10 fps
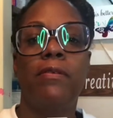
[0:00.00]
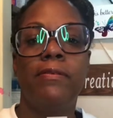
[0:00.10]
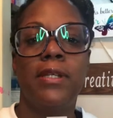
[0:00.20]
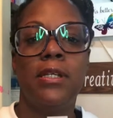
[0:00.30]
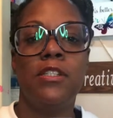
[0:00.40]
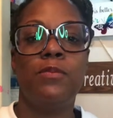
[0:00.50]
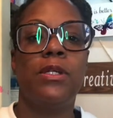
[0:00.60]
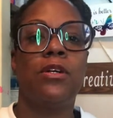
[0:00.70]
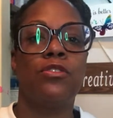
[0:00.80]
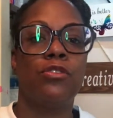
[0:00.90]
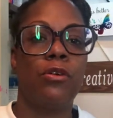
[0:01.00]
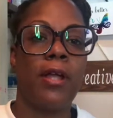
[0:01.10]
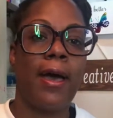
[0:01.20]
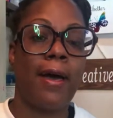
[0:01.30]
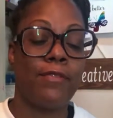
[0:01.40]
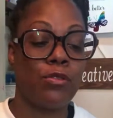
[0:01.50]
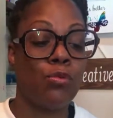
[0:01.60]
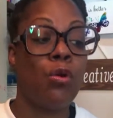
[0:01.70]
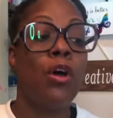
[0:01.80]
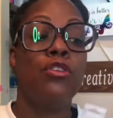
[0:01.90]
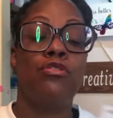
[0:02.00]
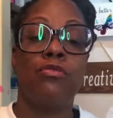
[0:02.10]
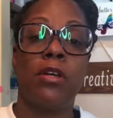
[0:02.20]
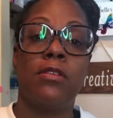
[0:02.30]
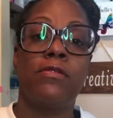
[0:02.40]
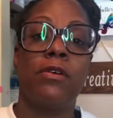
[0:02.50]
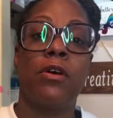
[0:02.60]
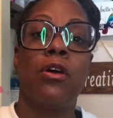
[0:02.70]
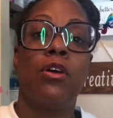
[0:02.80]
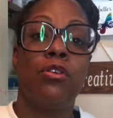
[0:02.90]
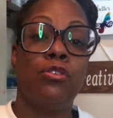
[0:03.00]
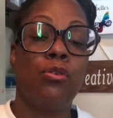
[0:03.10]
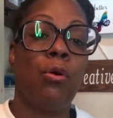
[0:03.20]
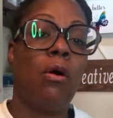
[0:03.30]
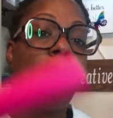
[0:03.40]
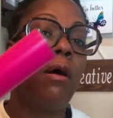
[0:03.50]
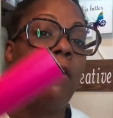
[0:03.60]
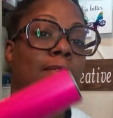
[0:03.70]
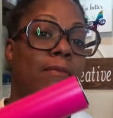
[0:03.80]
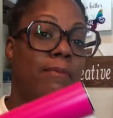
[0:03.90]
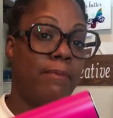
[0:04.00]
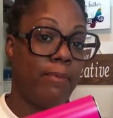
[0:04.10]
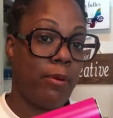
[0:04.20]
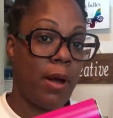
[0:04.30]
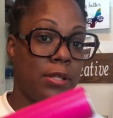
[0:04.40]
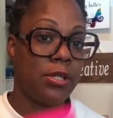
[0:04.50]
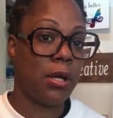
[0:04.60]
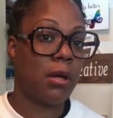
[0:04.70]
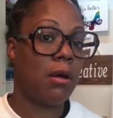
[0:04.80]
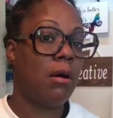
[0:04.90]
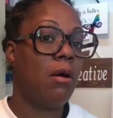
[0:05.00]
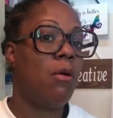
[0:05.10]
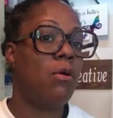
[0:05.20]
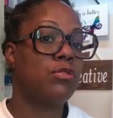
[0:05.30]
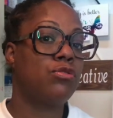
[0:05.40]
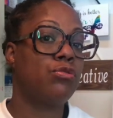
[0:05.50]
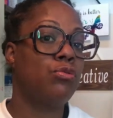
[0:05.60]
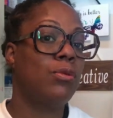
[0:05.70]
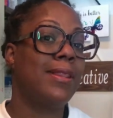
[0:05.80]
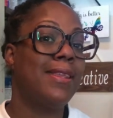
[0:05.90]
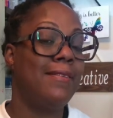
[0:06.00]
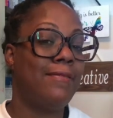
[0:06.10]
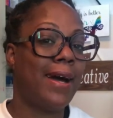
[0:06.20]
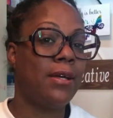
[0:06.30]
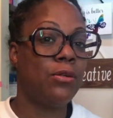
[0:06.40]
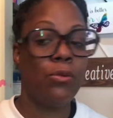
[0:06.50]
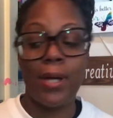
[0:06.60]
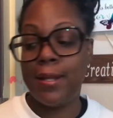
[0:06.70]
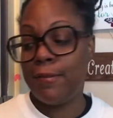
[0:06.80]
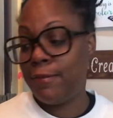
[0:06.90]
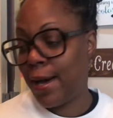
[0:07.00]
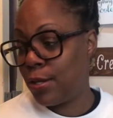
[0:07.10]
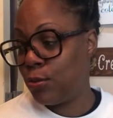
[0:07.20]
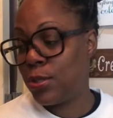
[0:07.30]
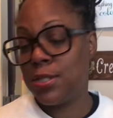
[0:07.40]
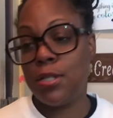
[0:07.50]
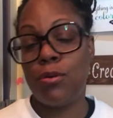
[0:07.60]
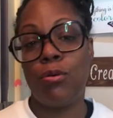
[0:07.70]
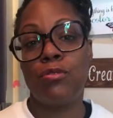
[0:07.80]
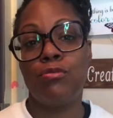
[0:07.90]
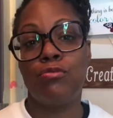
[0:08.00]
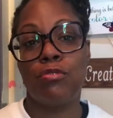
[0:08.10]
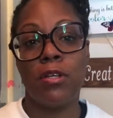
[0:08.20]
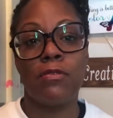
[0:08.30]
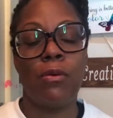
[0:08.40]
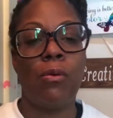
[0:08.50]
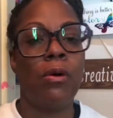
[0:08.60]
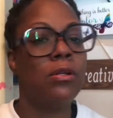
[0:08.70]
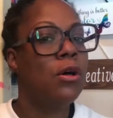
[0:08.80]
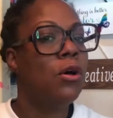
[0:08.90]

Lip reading: of these because you're going to have to transfer your project onto the vinyl, and the vinyl is then going to transfer on